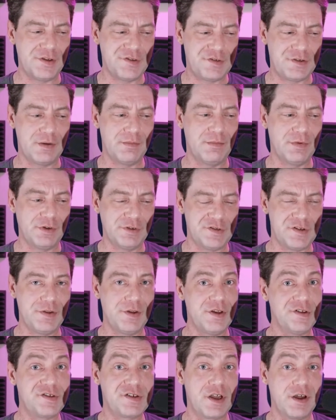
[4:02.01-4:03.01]
stumbles and
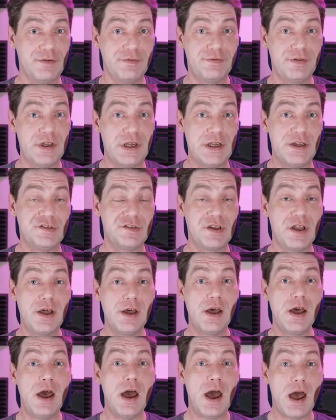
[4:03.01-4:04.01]
the scuffed knees.
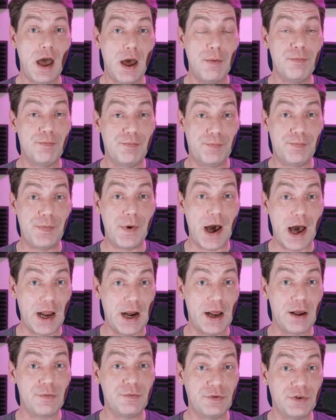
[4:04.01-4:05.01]
And
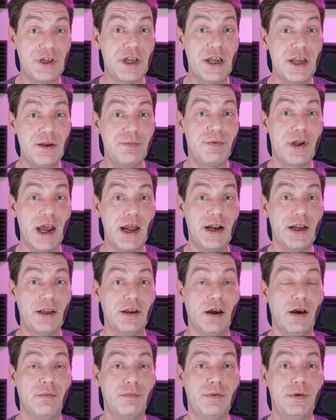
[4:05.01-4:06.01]
I will keep getting
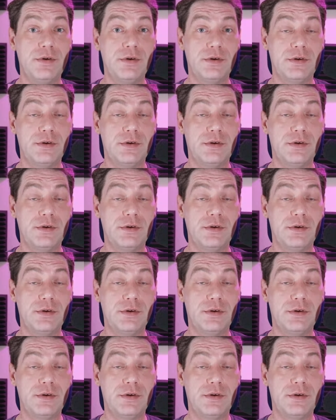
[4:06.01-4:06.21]
up.